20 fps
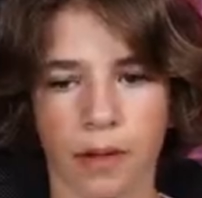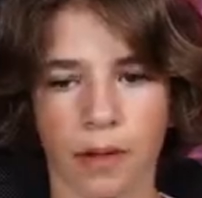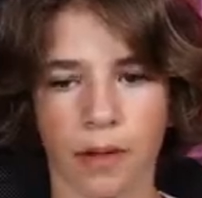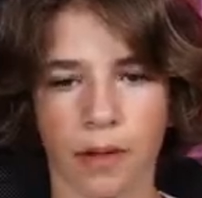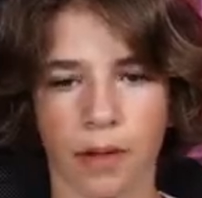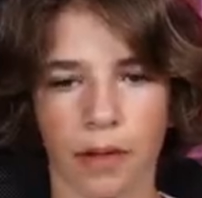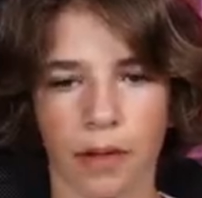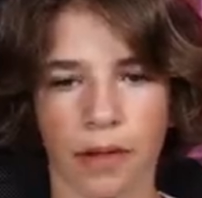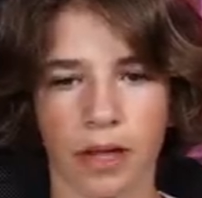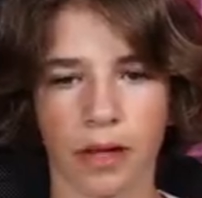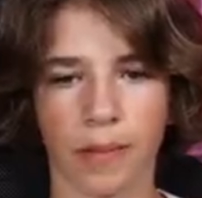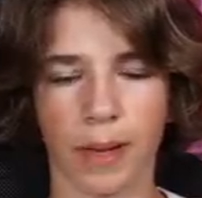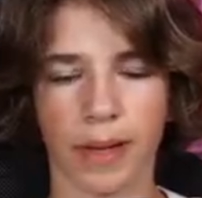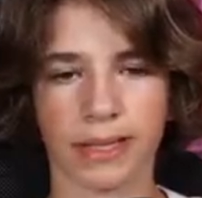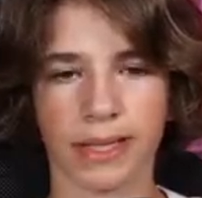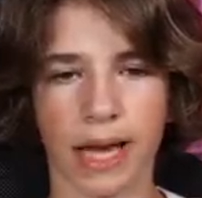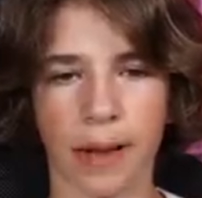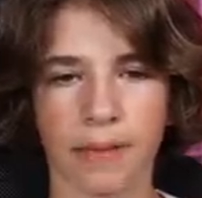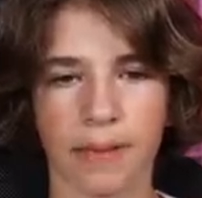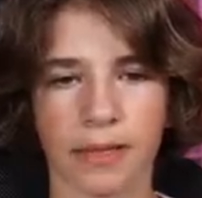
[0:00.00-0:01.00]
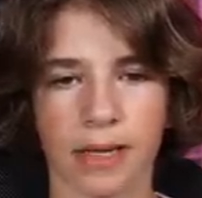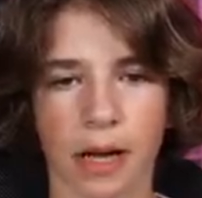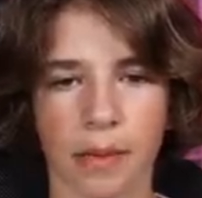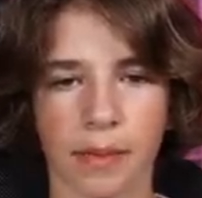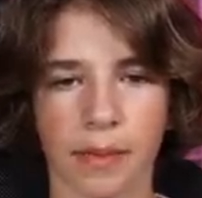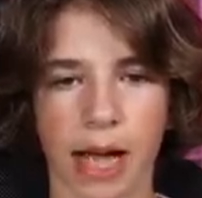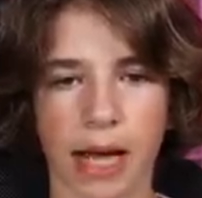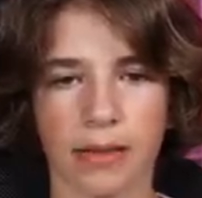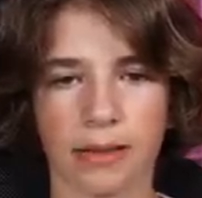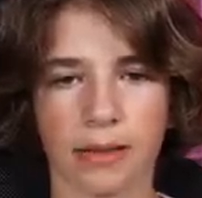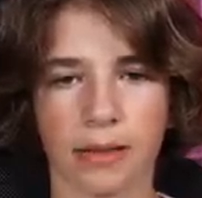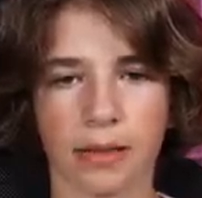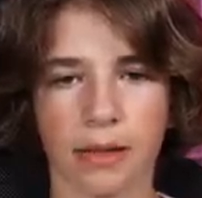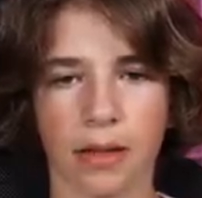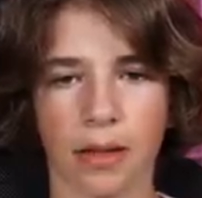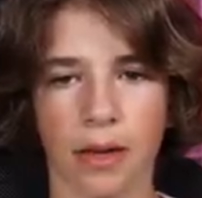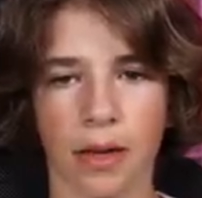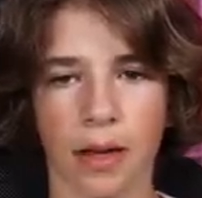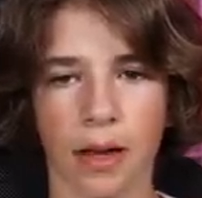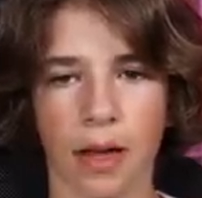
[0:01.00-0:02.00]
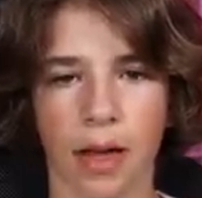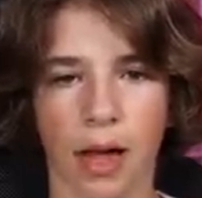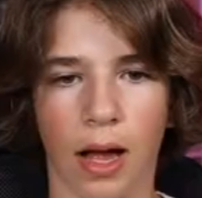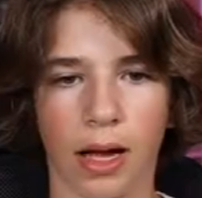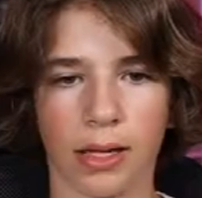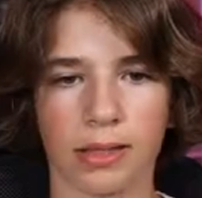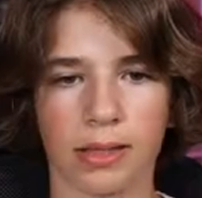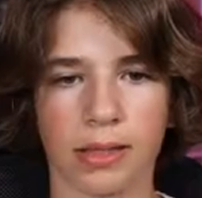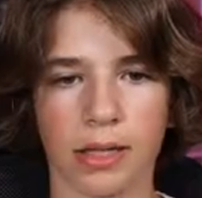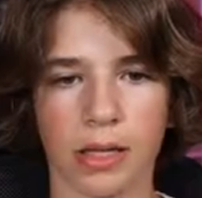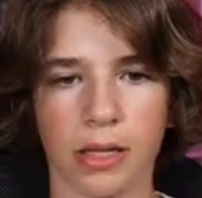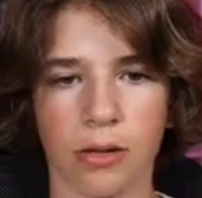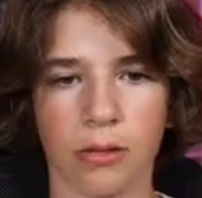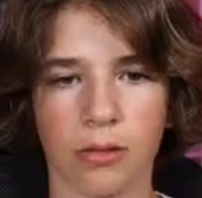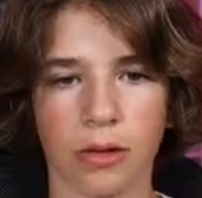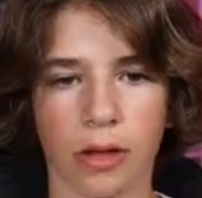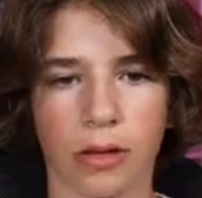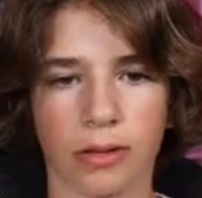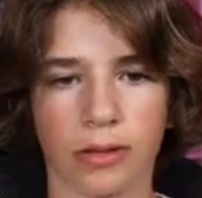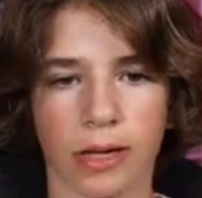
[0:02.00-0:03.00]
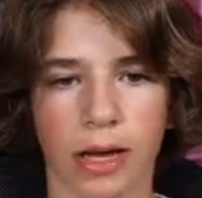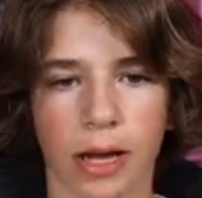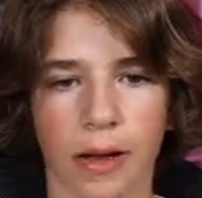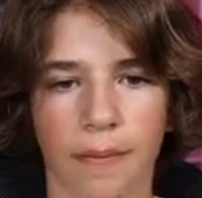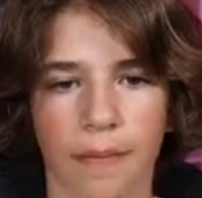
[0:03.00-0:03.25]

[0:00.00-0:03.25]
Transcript: I think my time has come, guys. I'll see you another time.